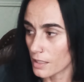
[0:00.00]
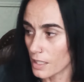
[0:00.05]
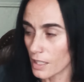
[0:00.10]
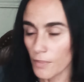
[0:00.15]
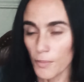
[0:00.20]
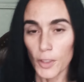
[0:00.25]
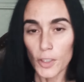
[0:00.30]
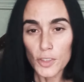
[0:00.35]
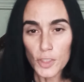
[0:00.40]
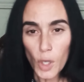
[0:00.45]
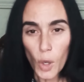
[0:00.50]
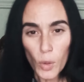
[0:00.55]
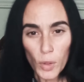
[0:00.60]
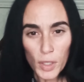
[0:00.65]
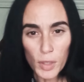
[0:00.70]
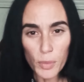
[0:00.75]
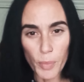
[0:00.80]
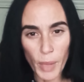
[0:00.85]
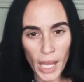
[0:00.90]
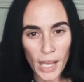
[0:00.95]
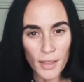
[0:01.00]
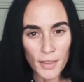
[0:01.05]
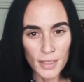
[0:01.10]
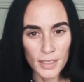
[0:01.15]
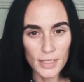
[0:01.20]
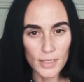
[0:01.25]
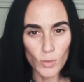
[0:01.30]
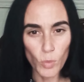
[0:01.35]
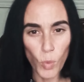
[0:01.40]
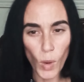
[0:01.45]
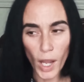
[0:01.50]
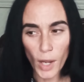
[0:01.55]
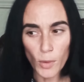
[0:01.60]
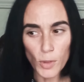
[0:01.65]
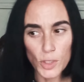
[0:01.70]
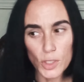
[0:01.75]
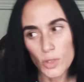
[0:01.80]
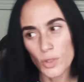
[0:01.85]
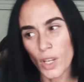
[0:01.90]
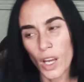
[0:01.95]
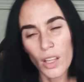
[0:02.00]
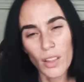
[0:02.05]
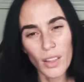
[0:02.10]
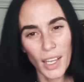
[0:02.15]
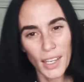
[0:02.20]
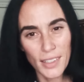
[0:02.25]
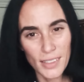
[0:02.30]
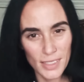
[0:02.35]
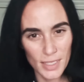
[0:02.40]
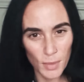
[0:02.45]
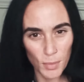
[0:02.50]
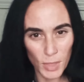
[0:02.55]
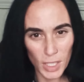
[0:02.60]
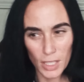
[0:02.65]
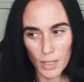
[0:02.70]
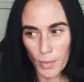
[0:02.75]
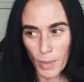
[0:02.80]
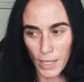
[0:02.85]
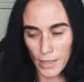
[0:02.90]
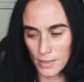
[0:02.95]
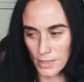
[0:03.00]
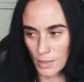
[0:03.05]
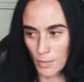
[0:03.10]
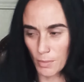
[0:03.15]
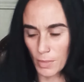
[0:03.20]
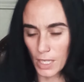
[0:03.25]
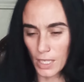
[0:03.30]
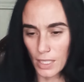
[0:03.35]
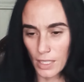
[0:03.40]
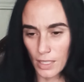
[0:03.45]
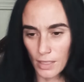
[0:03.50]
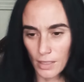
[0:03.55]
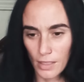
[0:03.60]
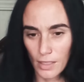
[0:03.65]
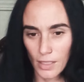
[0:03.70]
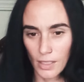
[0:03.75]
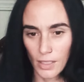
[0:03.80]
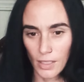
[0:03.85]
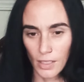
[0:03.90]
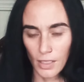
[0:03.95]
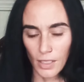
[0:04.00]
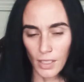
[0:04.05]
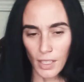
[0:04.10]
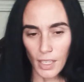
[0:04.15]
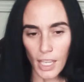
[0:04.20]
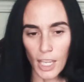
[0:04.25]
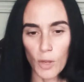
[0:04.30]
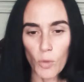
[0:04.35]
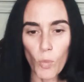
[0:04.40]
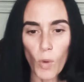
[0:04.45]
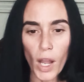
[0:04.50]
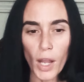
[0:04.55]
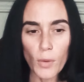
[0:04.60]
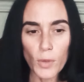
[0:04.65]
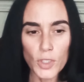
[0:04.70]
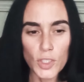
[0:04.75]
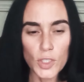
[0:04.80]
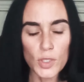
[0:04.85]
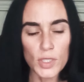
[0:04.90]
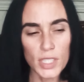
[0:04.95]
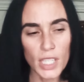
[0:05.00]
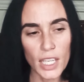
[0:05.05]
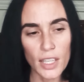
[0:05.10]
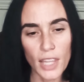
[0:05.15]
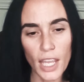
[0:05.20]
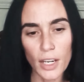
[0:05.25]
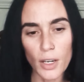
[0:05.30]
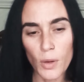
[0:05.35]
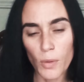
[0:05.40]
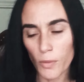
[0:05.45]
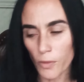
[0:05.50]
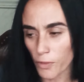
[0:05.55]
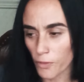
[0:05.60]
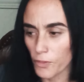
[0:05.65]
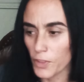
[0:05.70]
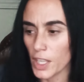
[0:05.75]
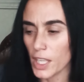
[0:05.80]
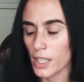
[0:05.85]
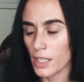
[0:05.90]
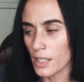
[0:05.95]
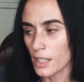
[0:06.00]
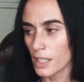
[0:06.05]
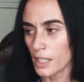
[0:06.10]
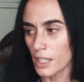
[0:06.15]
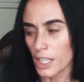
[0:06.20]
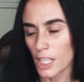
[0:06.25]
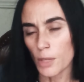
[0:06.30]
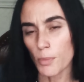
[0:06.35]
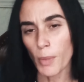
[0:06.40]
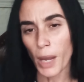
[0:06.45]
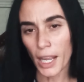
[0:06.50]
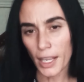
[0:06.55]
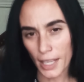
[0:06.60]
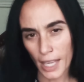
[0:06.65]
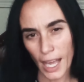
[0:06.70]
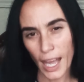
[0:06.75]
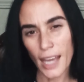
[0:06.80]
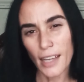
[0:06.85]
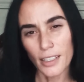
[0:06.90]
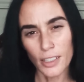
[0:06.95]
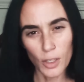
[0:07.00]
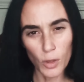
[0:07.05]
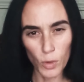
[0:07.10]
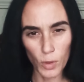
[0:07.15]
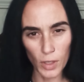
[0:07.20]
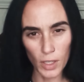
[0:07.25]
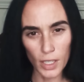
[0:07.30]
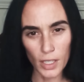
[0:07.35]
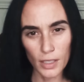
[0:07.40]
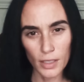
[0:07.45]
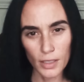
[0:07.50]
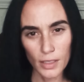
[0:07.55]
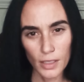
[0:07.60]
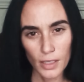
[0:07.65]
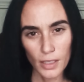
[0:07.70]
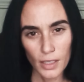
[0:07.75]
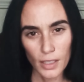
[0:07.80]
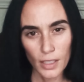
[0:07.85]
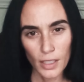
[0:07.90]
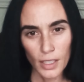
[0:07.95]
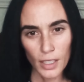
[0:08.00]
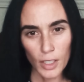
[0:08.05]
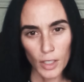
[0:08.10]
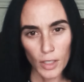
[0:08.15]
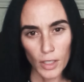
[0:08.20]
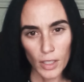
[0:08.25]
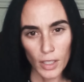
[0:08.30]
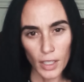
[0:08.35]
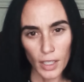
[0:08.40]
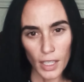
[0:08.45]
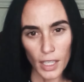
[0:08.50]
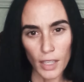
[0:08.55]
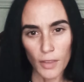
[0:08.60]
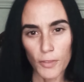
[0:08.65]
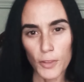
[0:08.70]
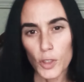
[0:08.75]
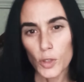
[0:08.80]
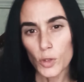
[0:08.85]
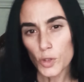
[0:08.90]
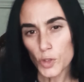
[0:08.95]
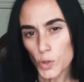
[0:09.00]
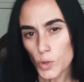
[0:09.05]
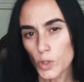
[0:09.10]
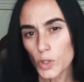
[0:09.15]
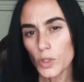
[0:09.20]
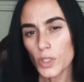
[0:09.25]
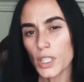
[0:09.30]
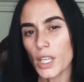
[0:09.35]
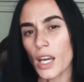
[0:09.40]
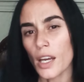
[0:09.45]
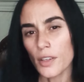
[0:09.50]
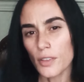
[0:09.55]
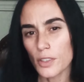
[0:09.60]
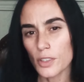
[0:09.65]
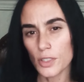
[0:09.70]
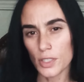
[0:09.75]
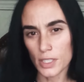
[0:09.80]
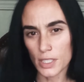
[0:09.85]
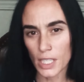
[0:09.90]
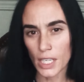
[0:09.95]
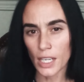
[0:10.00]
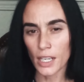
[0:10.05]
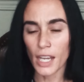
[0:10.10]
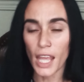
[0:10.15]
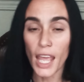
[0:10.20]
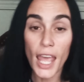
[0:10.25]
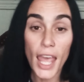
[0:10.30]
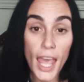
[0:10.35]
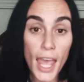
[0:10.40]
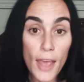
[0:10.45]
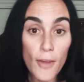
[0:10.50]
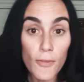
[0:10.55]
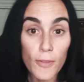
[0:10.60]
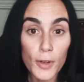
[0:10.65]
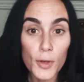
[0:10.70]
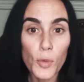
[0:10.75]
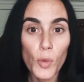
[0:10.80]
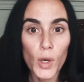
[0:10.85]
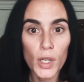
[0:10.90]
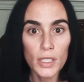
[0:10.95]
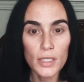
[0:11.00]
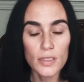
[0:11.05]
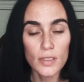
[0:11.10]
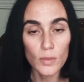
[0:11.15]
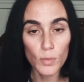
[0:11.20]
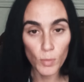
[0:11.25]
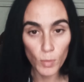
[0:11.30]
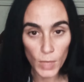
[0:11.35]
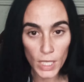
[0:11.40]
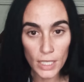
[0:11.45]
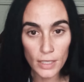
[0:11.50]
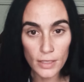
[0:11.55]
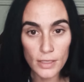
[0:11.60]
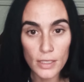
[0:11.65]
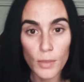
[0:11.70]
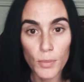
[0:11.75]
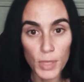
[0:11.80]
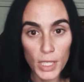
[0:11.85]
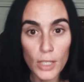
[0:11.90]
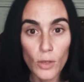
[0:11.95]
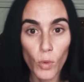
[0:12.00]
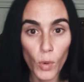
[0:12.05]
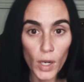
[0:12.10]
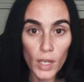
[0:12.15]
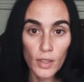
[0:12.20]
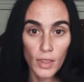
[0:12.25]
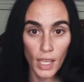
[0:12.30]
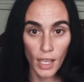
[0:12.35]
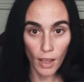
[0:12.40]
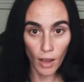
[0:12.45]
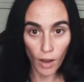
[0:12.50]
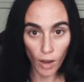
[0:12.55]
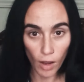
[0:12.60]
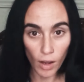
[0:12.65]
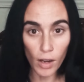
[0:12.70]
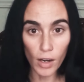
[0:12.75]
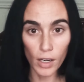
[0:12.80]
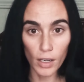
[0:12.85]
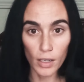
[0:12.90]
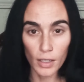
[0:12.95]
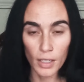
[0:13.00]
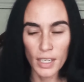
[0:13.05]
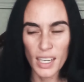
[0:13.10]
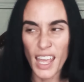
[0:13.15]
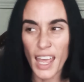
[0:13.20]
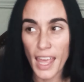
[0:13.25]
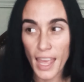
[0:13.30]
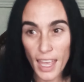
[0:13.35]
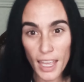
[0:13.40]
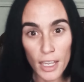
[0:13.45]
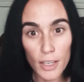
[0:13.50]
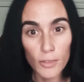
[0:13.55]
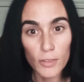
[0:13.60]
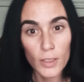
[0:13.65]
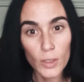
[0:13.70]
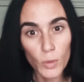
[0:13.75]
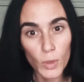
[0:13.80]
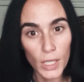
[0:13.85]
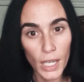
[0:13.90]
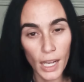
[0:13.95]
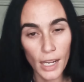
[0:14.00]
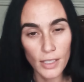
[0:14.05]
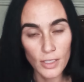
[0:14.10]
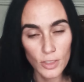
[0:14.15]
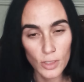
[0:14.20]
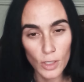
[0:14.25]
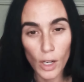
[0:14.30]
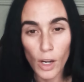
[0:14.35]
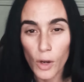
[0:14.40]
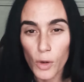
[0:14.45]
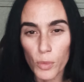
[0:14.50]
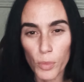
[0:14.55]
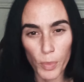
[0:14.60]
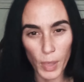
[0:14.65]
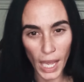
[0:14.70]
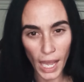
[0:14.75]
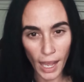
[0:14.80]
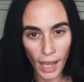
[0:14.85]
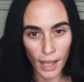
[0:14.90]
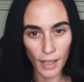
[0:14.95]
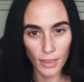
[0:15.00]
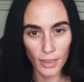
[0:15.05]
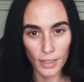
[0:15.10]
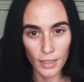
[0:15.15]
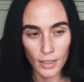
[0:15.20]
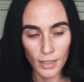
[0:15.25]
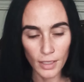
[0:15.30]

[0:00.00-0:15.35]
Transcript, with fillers: if you're totally balanced, why would you not like something about somebody? And why would you say they don't fit in my category? If you truly understand everyone is meant to be where they are and everyone has their own path,